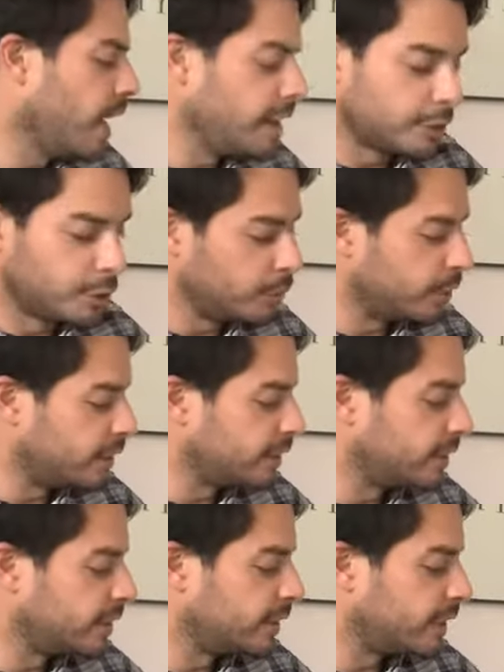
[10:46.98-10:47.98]
so this
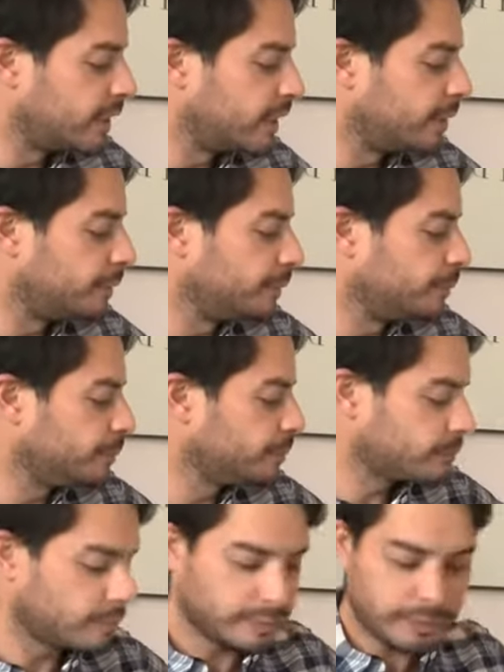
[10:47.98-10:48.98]
is
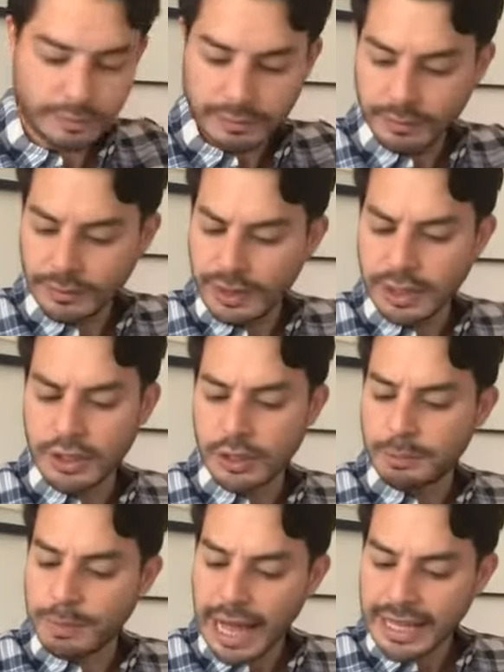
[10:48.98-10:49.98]
these are
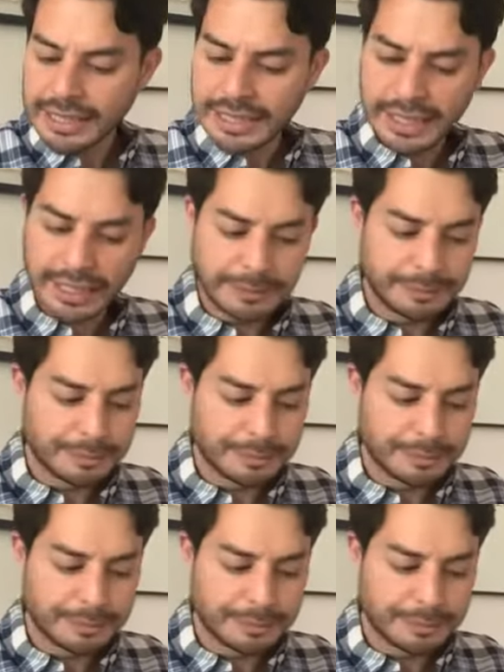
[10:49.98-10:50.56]
black tea.